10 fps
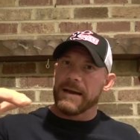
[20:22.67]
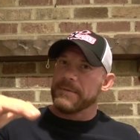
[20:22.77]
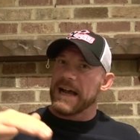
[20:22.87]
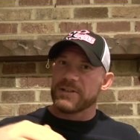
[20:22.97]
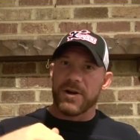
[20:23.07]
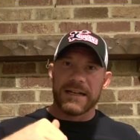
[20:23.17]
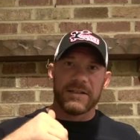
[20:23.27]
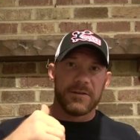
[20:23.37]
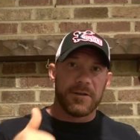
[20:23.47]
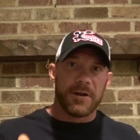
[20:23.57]
I'm not trying
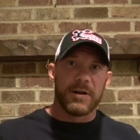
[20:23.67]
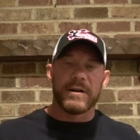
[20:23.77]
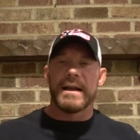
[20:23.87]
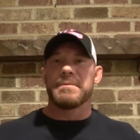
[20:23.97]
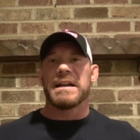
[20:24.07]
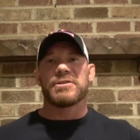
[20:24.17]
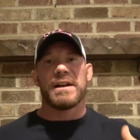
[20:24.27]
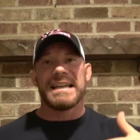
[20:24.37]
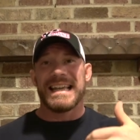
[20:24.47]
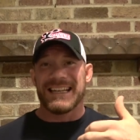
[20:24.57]
to learn, I'm not
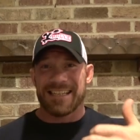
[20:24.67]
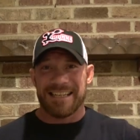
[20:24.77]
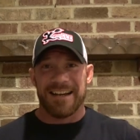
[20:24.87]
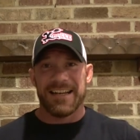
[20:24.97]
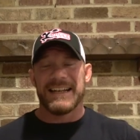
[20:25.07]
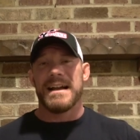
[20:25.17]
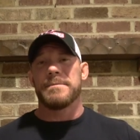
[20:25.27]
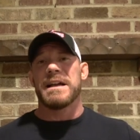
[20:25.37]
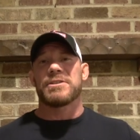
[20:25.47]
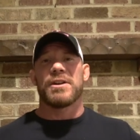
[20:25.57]
trying to get excited,
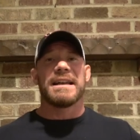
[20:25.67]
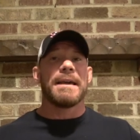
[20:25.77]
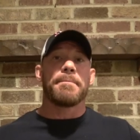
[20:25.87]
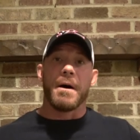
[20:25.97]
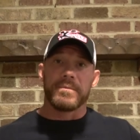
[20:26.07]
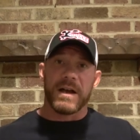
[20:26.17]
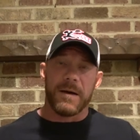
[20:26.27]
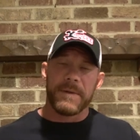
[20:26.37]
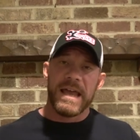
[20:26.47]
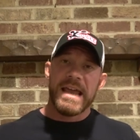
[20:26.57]
I'm not trying to get pumped
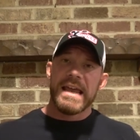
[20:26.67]
up.